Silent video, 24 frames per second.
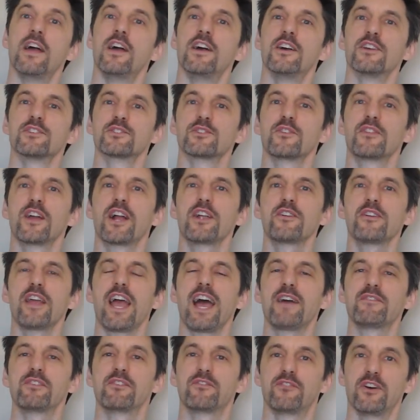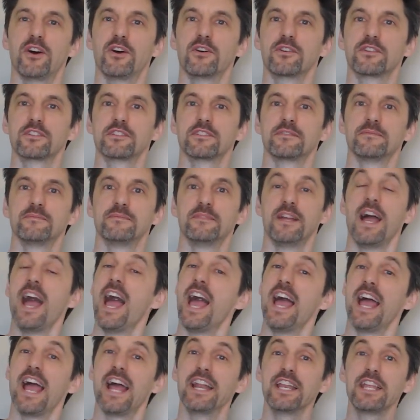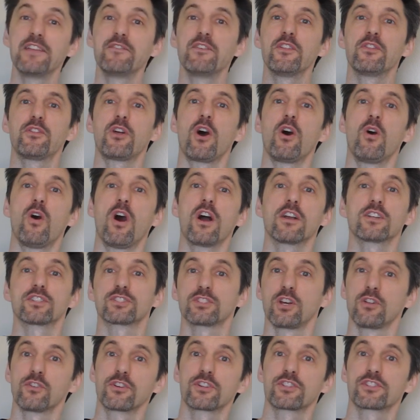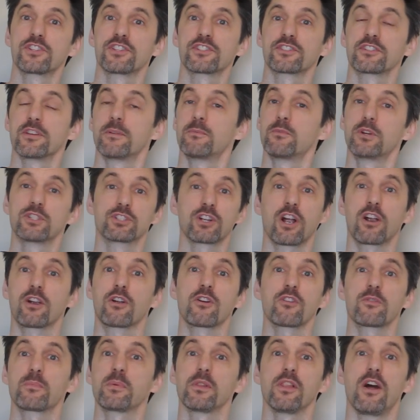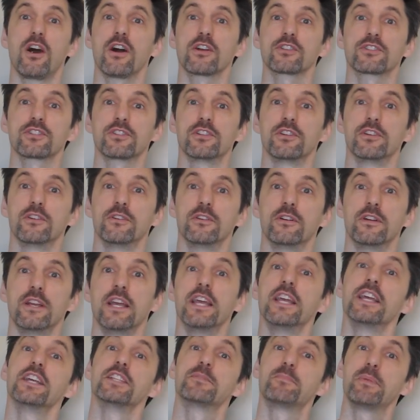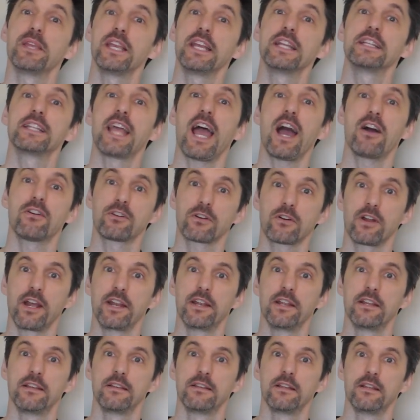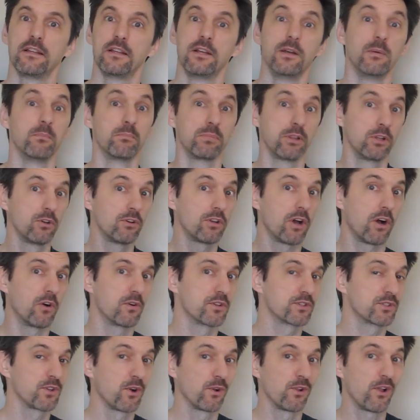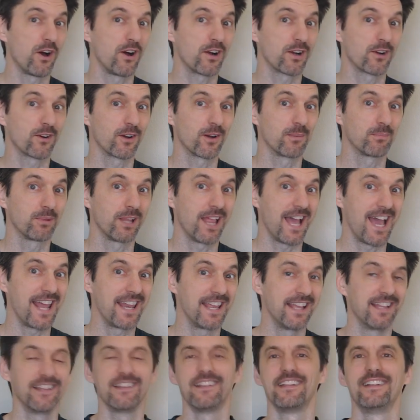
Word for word: So there you have it, folks. And even though our solar system, which our Earth belongs to, is being downgraded, Pluto is no longer a planet,